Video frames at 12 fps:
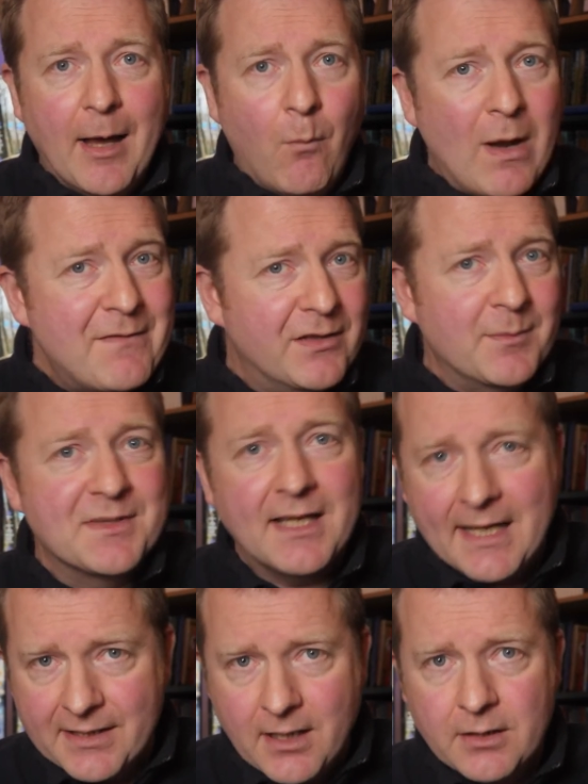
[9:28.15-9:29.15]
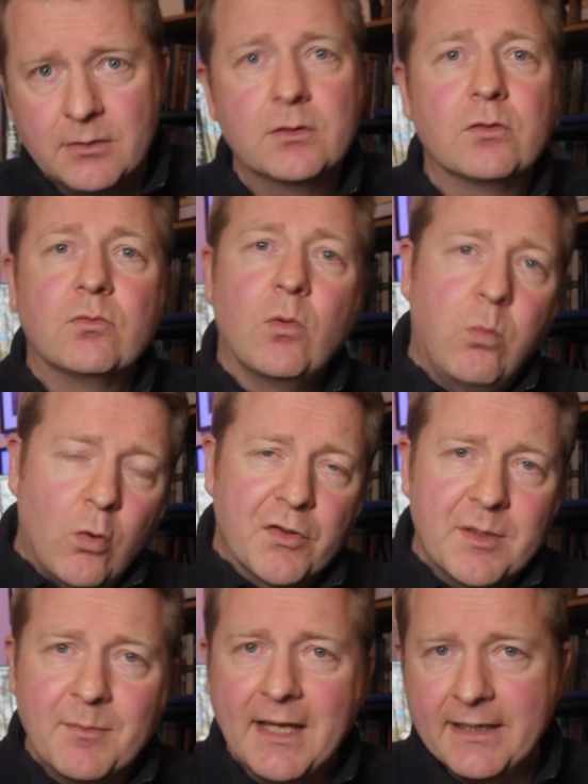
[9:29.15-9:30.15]
Wait for them to let go,
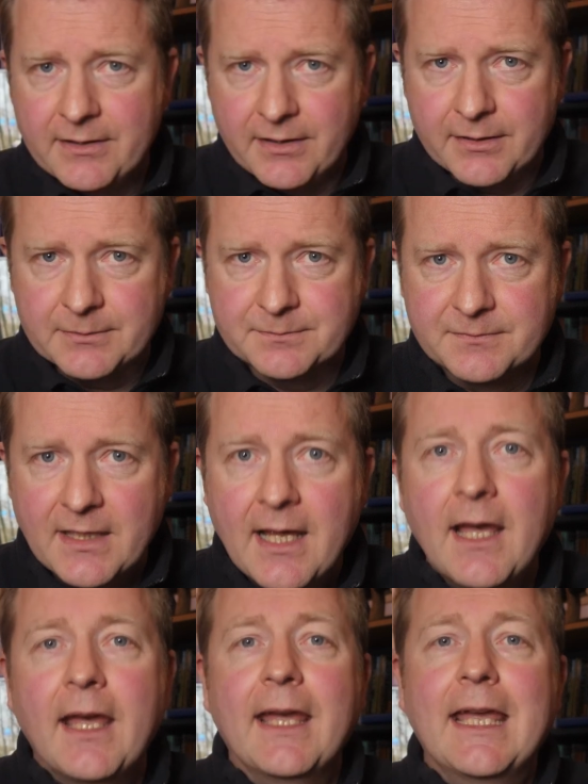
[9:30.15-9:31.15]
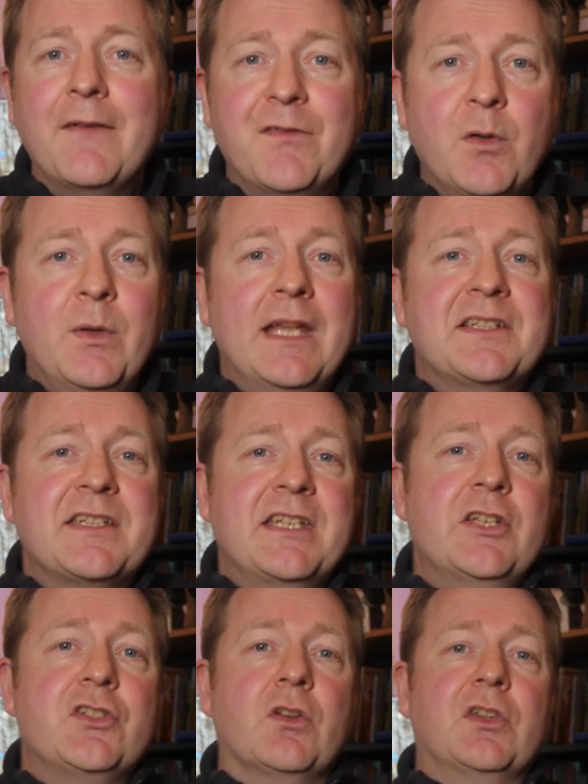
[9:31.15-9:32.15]
reward them letting go. If you need to
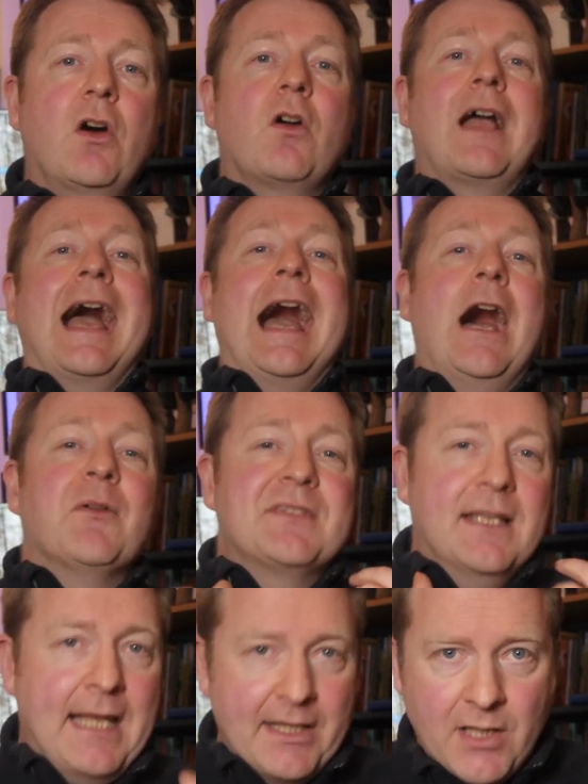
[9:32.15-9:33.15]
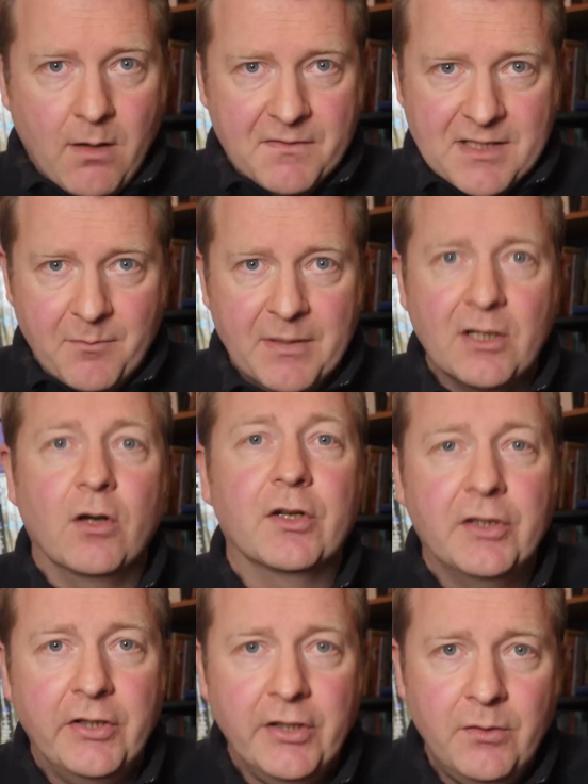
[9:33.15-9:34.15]
teach your dog how to let go of something
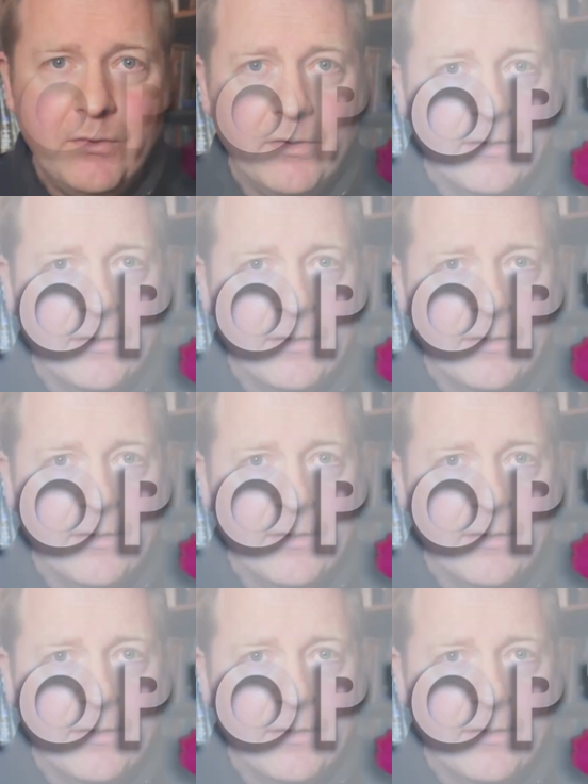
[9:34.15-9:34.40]
on cue,